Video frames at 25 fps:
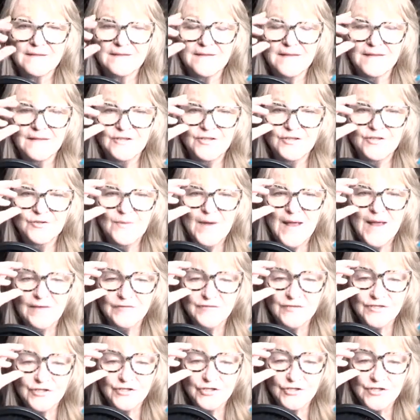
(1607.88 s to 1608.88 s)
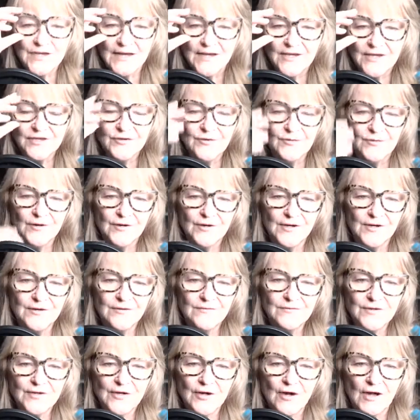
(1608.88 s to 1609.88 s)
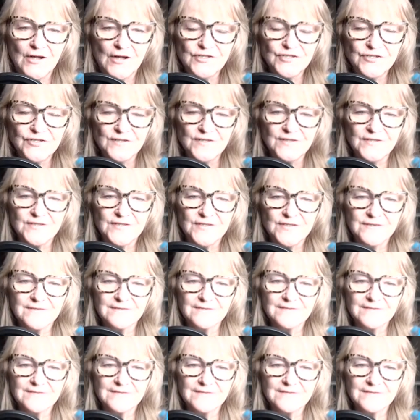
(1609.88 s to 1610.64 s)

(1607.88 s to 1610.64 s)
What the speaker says: You have to check your own conscience